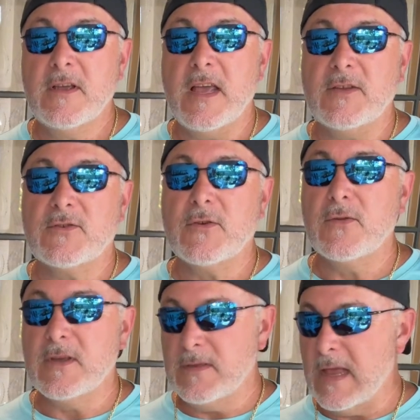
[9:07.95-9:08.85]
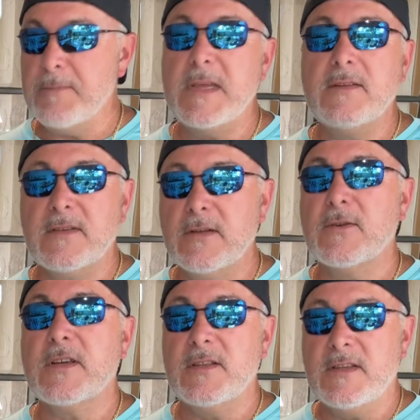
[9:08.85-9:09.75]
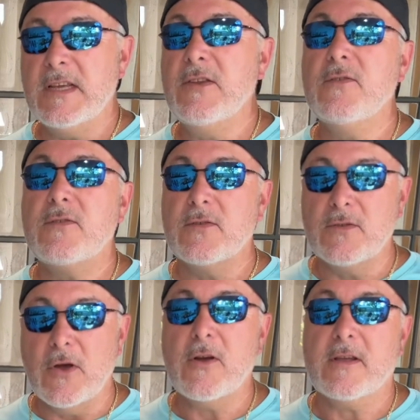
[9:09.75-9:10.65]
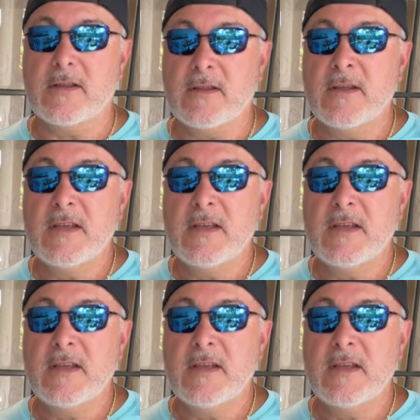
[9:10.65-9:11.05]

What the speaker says: And so that means it'll continue to darken,